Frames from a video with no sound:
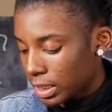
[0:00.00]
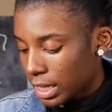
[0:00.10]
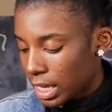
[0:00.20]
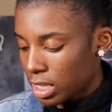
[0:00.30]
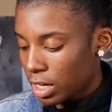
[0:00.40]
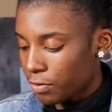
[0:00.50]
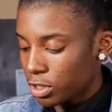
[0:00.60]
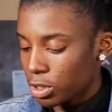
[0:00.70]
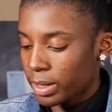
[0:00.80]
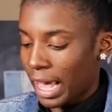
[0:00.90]
And then if you're
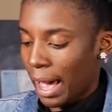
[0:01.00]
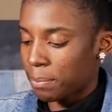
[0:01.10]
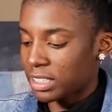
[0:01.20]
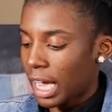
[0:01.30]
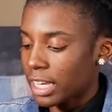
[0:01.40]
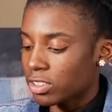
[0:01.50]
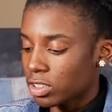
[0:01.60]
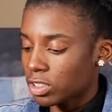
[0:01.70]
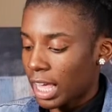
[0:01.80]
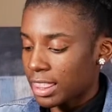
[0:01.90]
doing
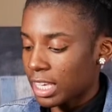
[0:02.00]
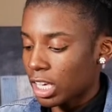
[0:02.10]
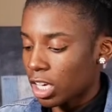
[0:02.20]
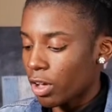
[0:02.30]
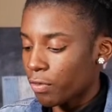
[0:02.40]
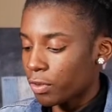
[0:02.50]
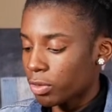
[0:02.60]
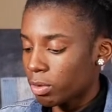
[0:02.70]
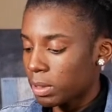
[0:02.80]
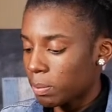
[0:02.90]
appetizers, I think you could go for
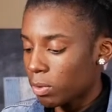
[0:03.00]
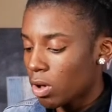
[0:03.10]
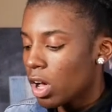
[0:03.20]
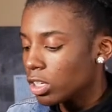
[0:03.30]
3 people.